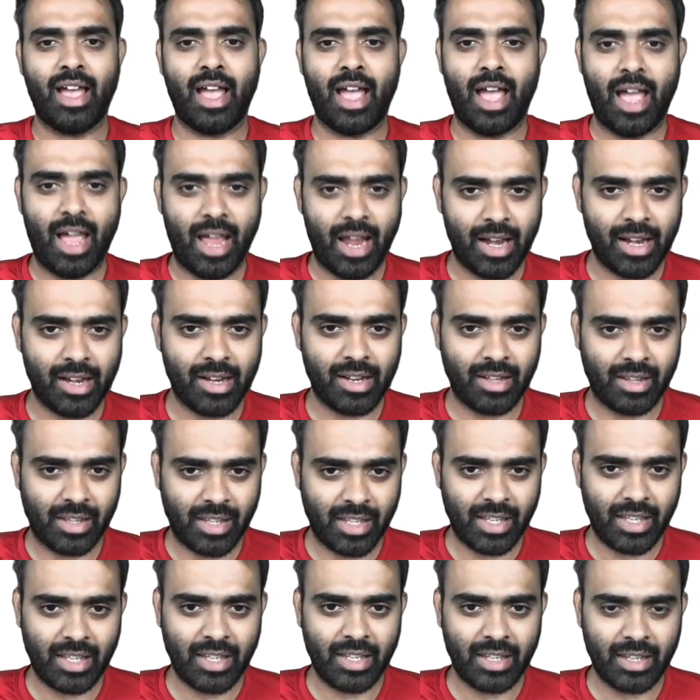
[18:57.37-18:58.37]
And
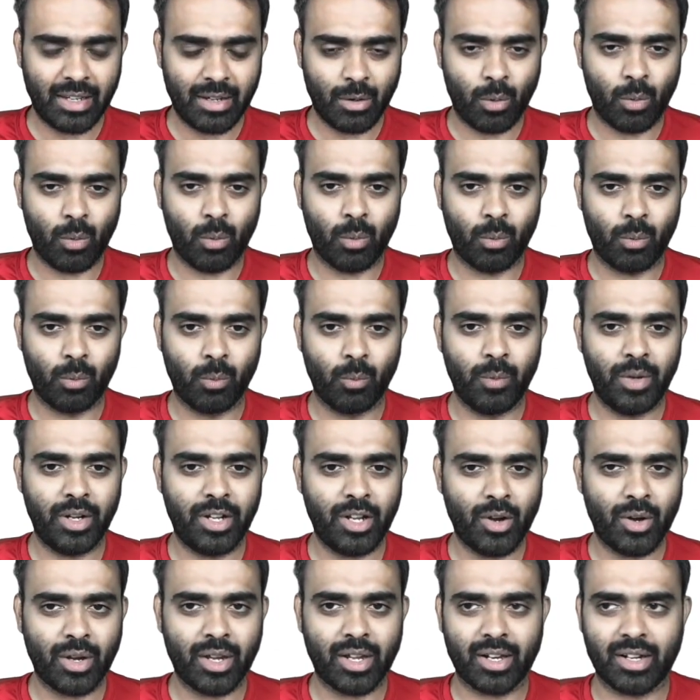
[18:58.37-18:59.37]
the
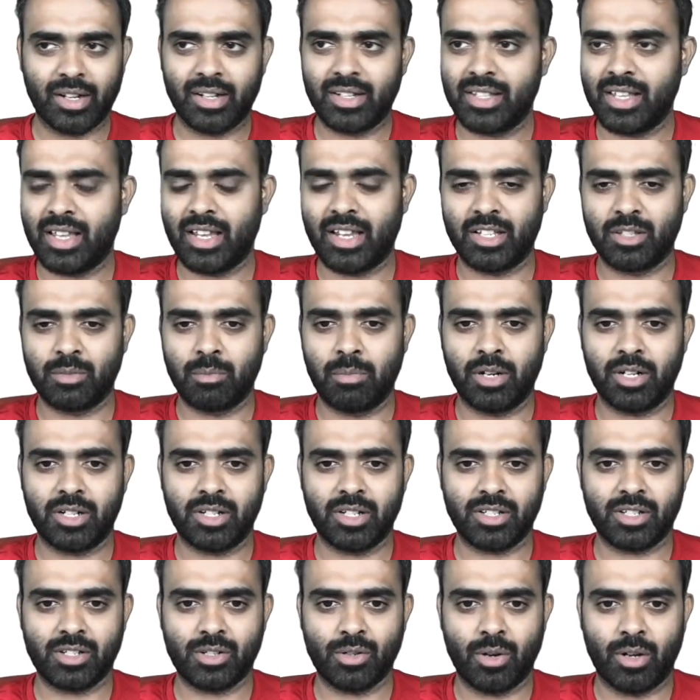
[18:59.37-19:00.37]
video here it's saying is
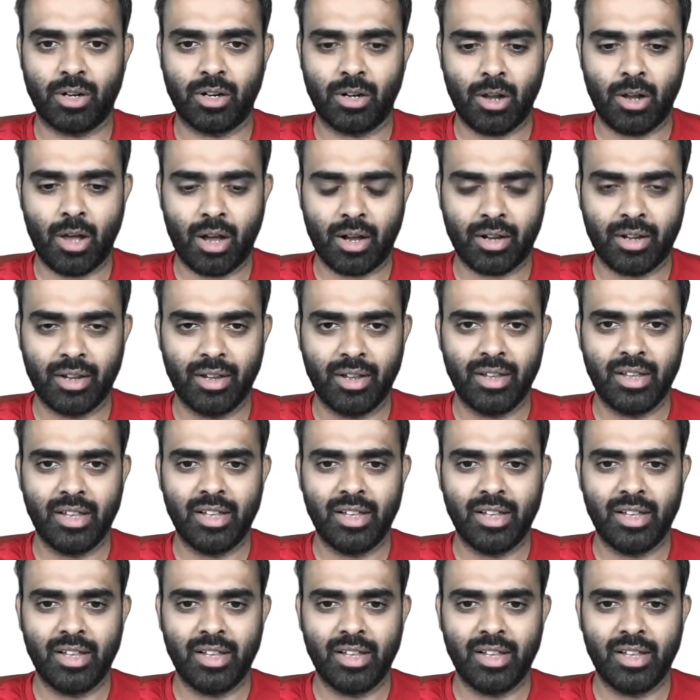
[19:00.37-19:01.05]
purchase to unlock.